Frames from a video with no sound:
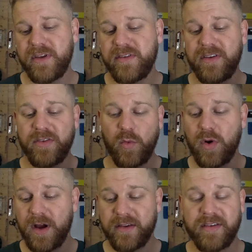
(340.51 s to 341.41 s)
This is the
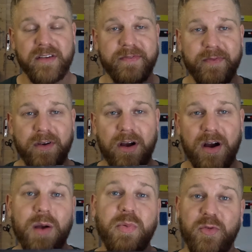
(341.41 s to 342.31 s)
YSS
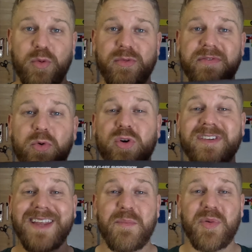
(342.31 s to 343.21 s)
High Performance
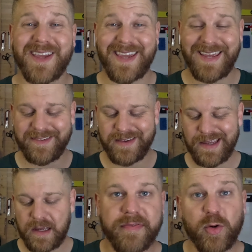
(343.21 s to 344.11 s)
Fork Damper Kit.
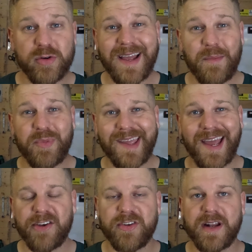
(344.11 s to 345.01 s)
The fork damper
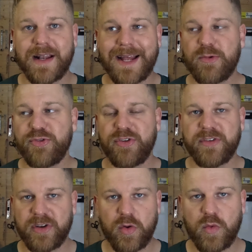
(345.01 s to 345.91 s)
kit actually allows you
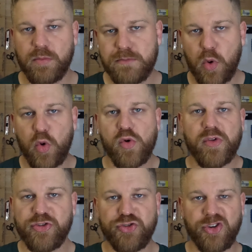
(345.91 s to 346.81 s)
to do
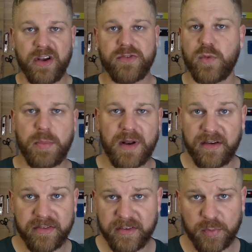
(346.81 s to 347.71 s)
more than just
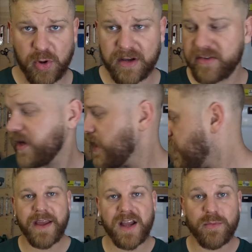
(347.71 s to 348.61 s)
replace the springs.
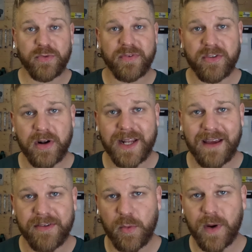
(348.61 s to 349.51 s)
It comes with slightly
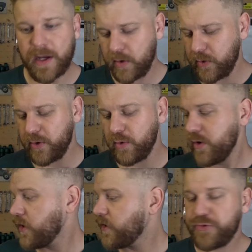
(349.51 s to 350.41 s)
heavier weight oil,
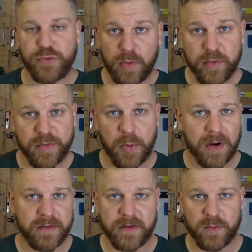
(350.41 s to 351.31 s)
strong
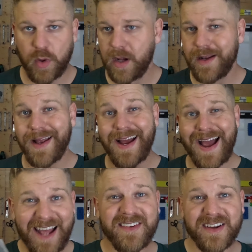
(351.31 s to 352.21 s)
springs as well,
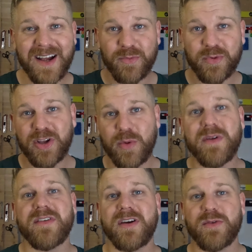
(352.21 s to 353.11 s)
and it comes with new
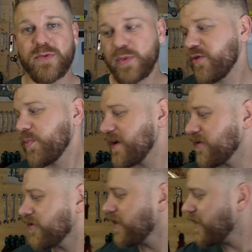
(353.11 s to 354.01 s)
internals, which
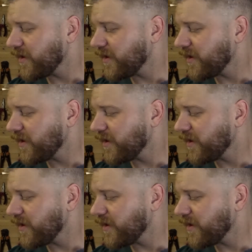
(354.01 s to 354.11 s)
means